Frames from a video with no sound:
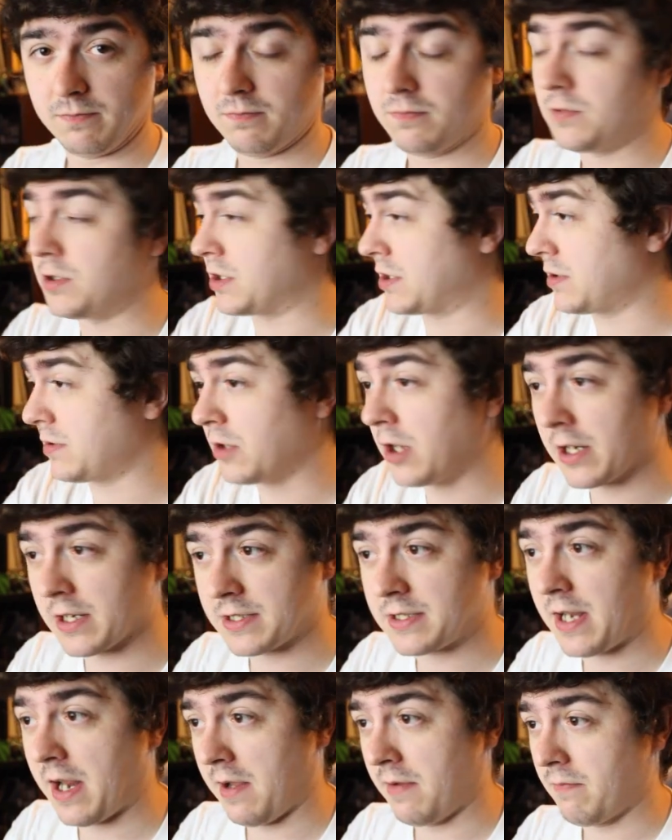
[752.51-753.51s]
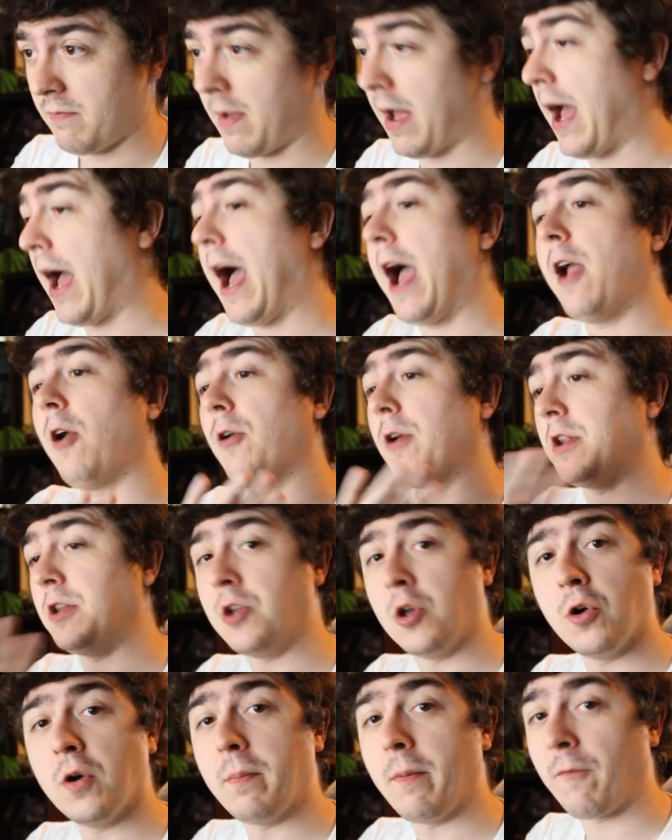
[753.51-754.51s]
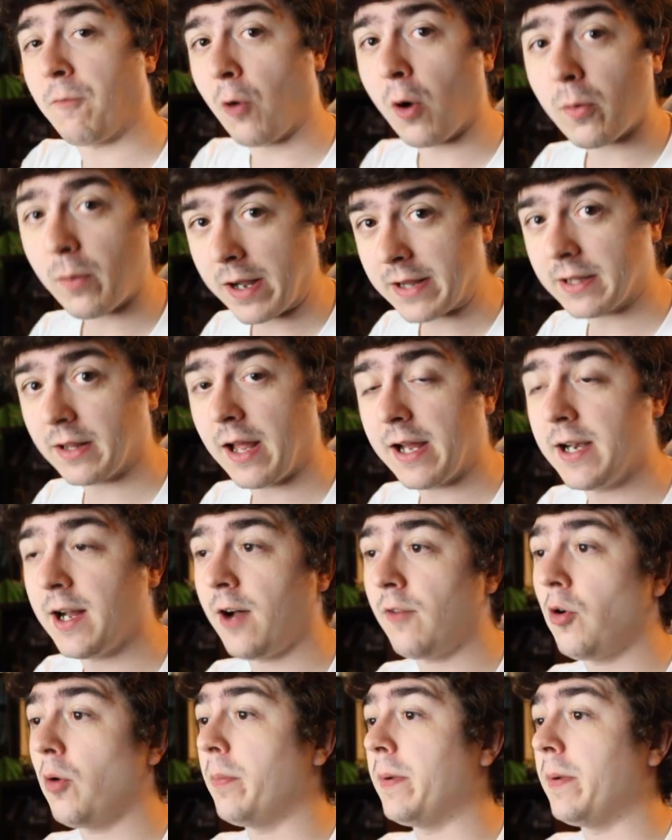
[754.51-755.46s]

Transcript: Just gonna say. I, I already knew it before I read the light novel,